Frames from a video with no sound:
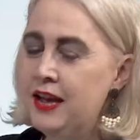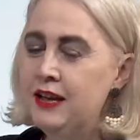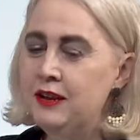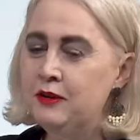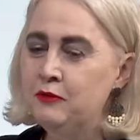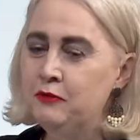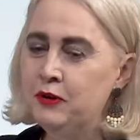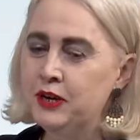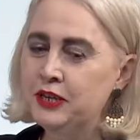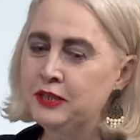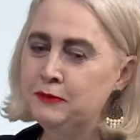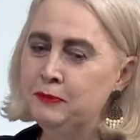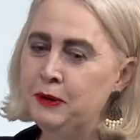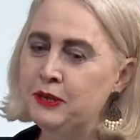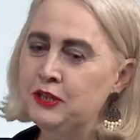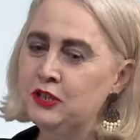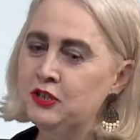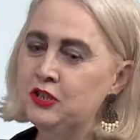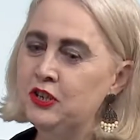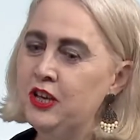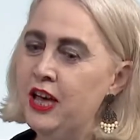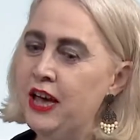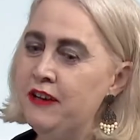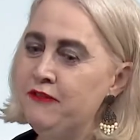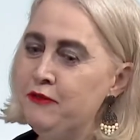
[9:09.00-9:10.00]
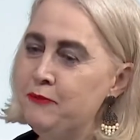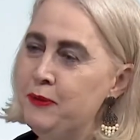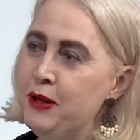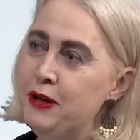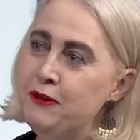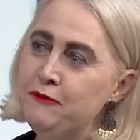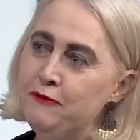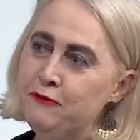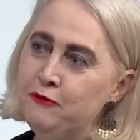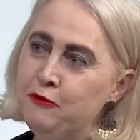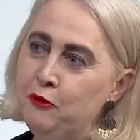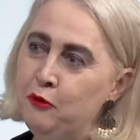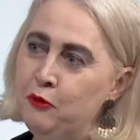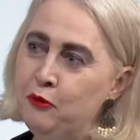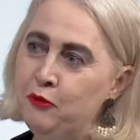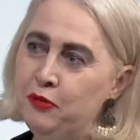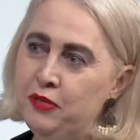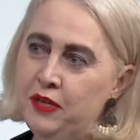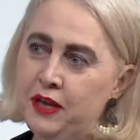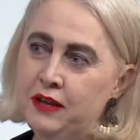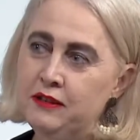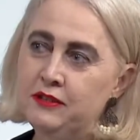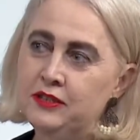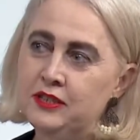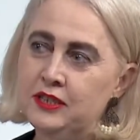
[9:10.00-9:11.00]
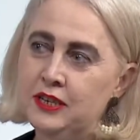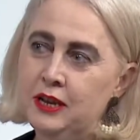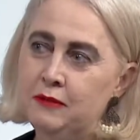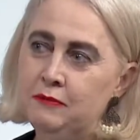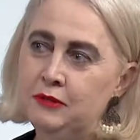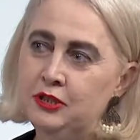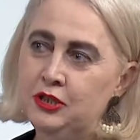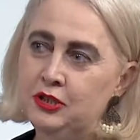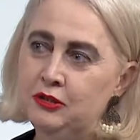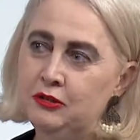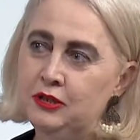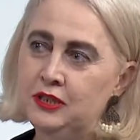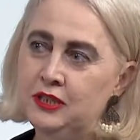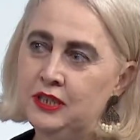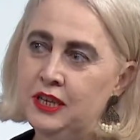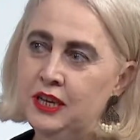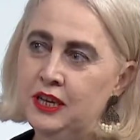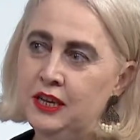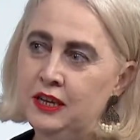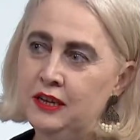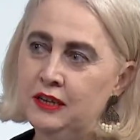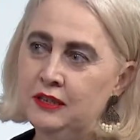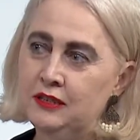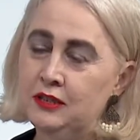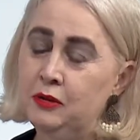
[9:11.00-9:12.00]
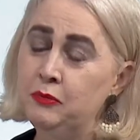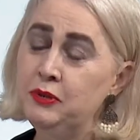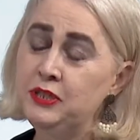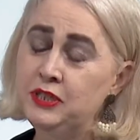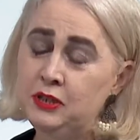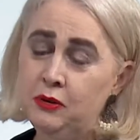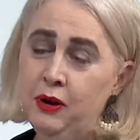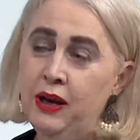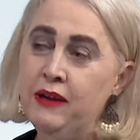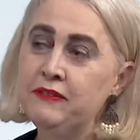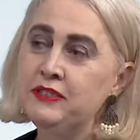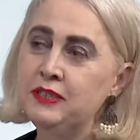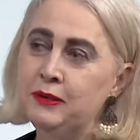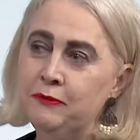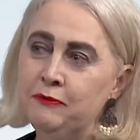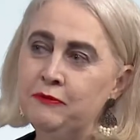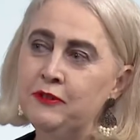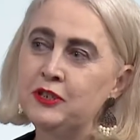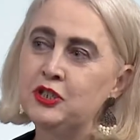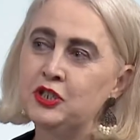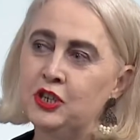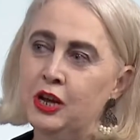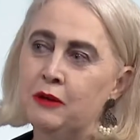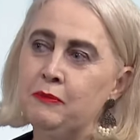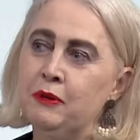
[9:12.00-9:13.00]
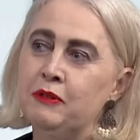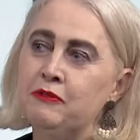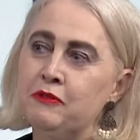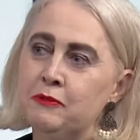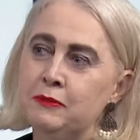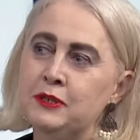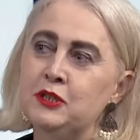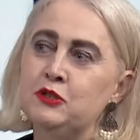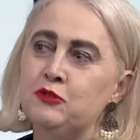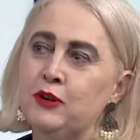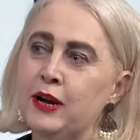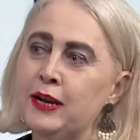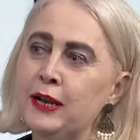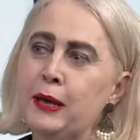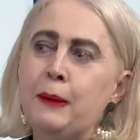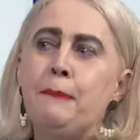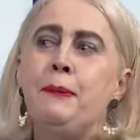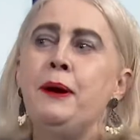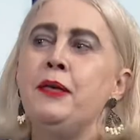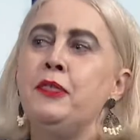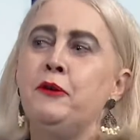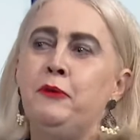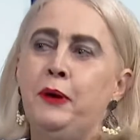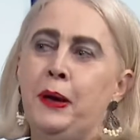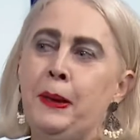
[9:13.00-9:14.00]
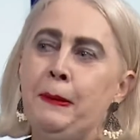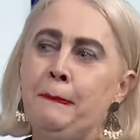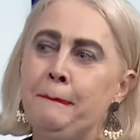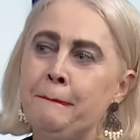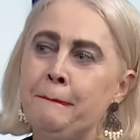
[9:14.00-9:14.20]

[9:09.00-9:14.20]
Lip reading: and we're expected to have about 4,000 at maturity. So we still have some fish coming from Australia, by the way.